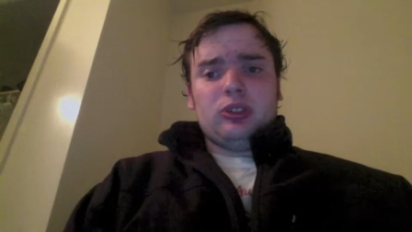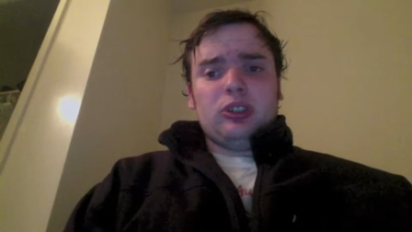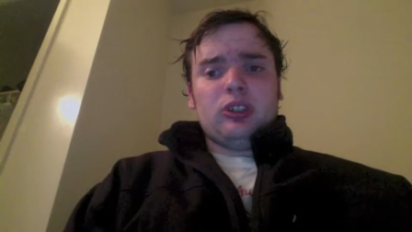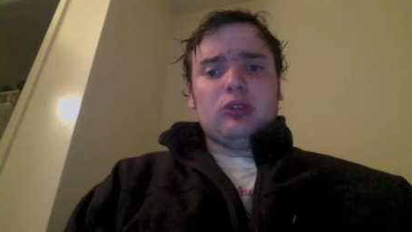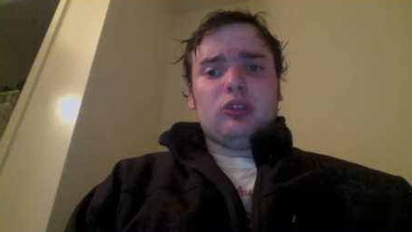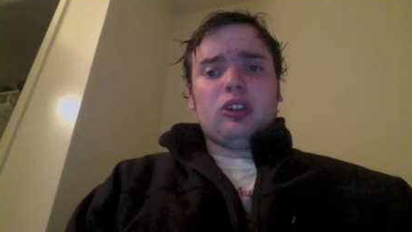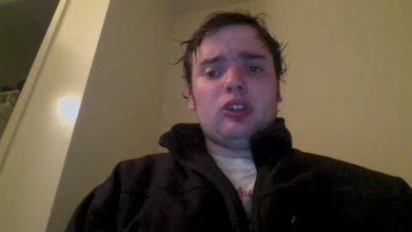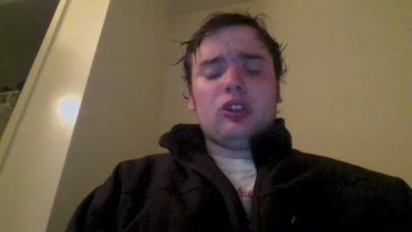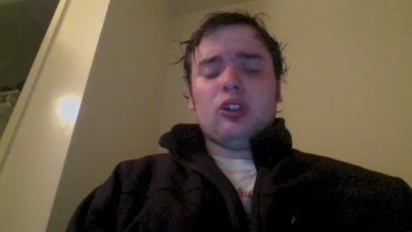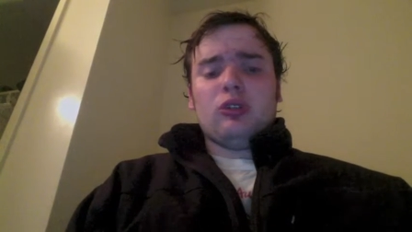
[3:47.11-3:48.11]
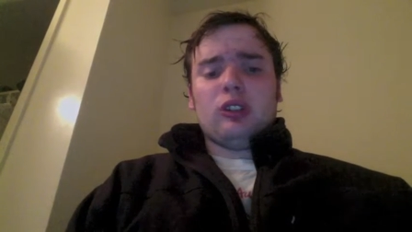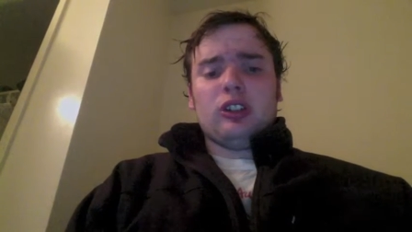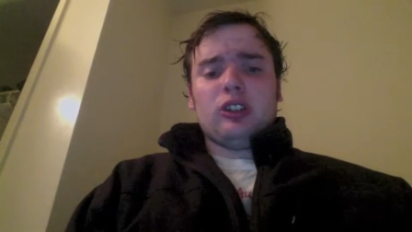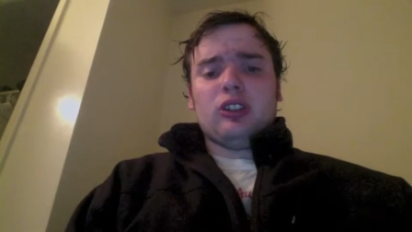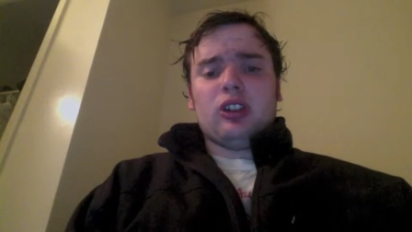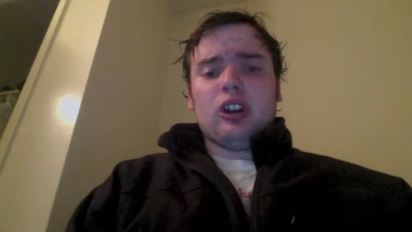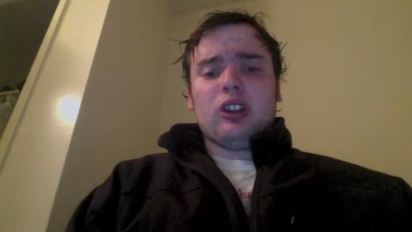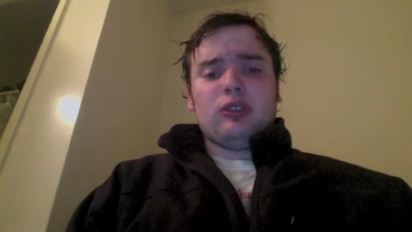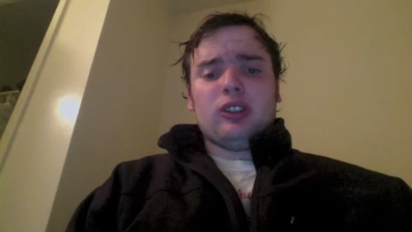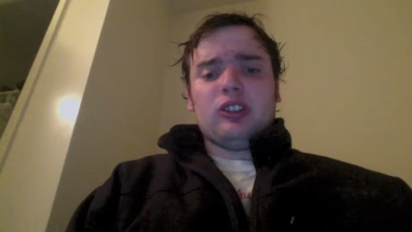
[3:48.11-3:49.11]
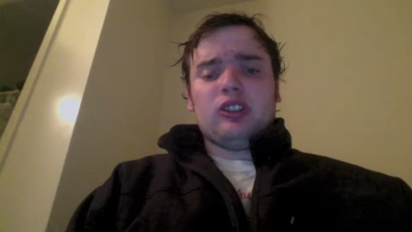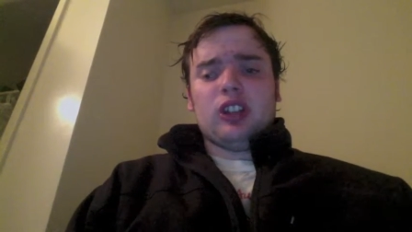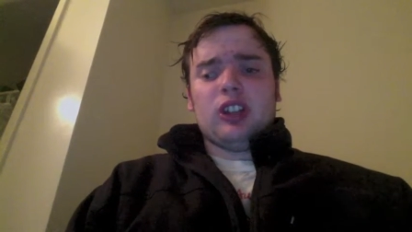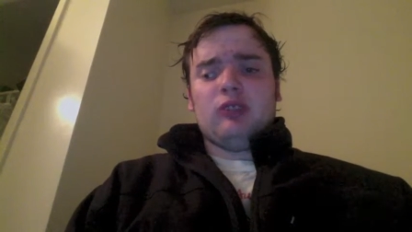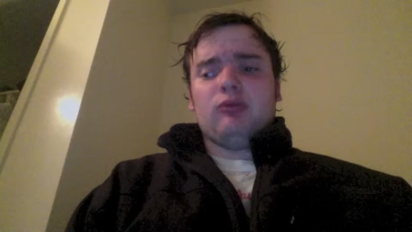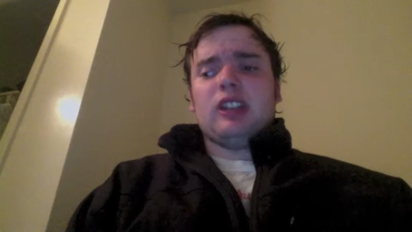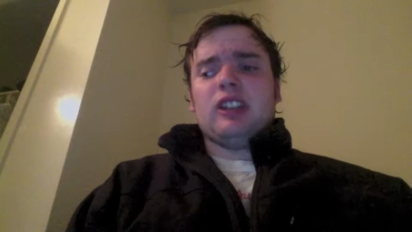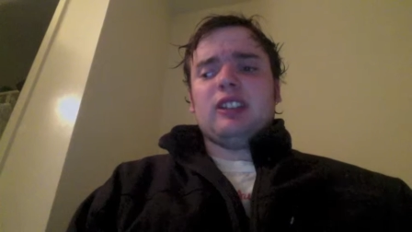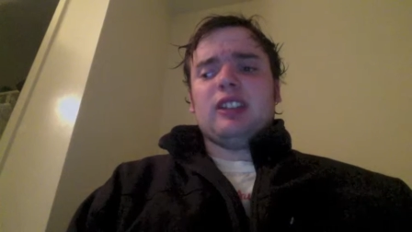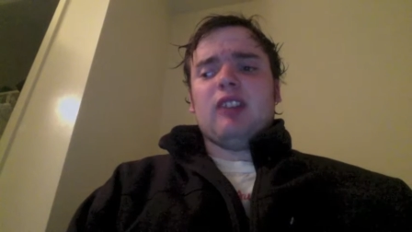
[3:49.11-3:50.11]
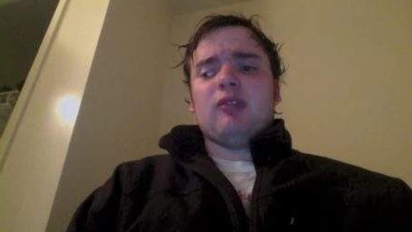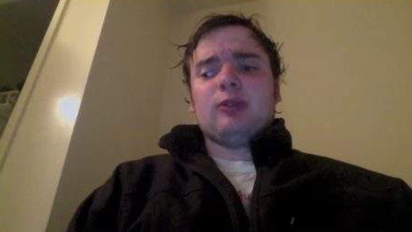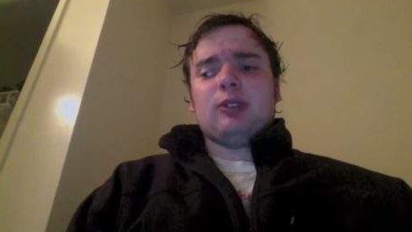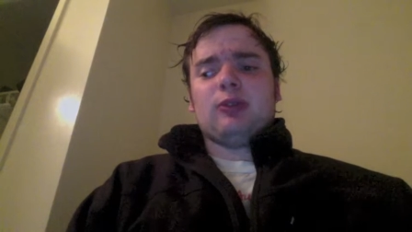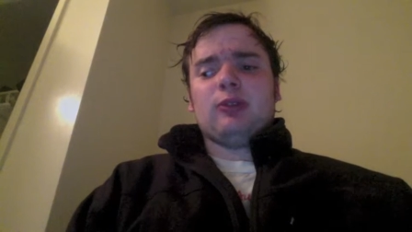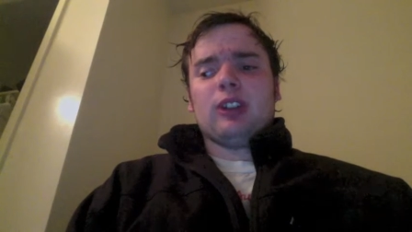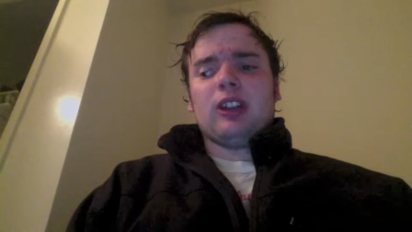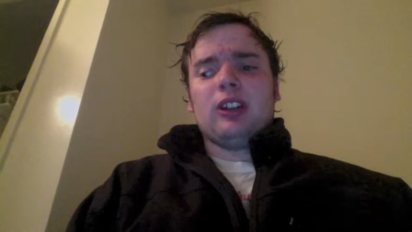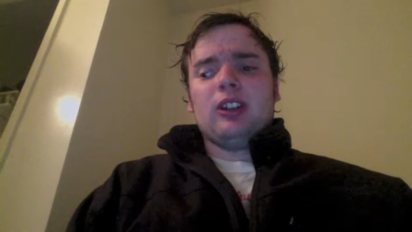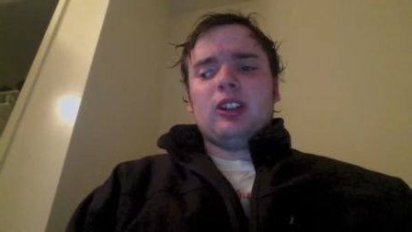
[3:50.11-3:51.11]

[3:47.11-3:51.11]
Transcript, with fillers: You know, Hulk Hogan, Andre the Giant, Randy Savage, Ric Flair.